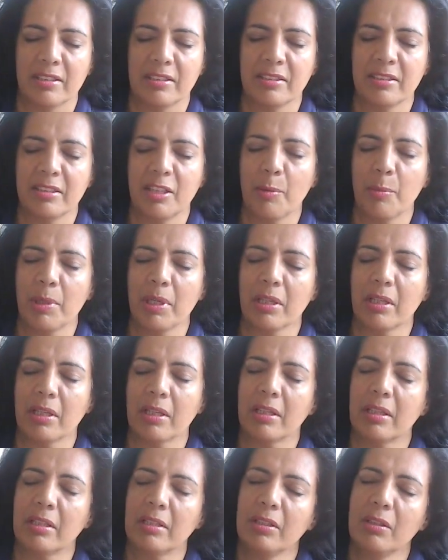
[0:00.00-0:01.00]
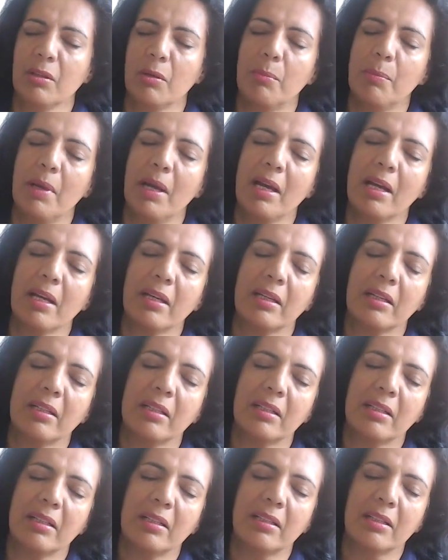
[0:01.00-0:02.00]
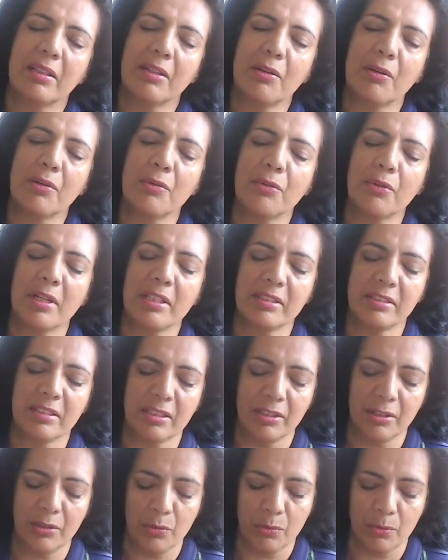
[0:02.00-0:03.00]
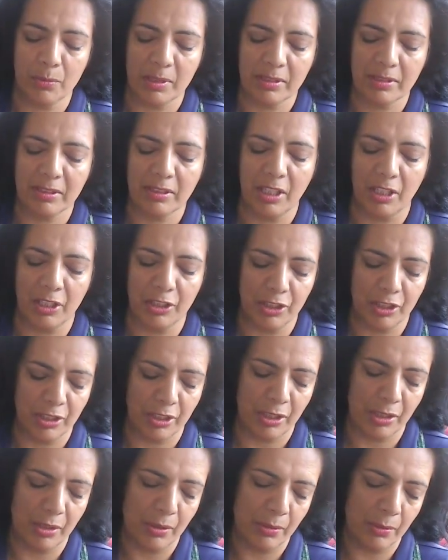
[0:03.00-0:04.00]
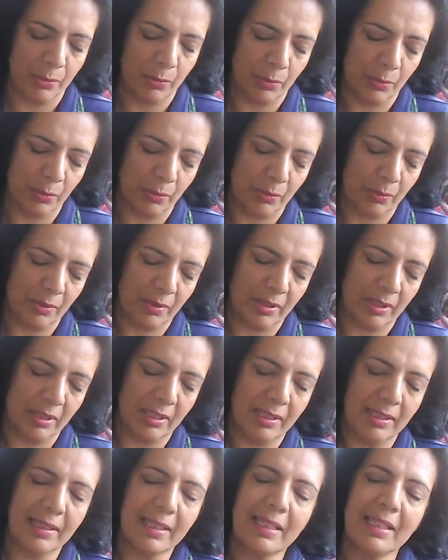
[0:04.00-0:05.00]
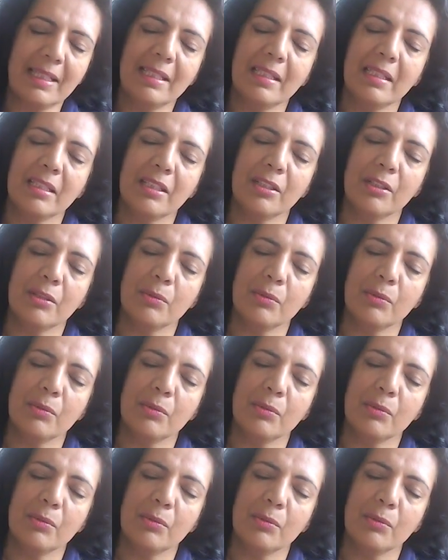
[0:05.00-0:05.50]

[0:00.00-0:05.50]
stomach, your back, caressing you, massaging you, cleaning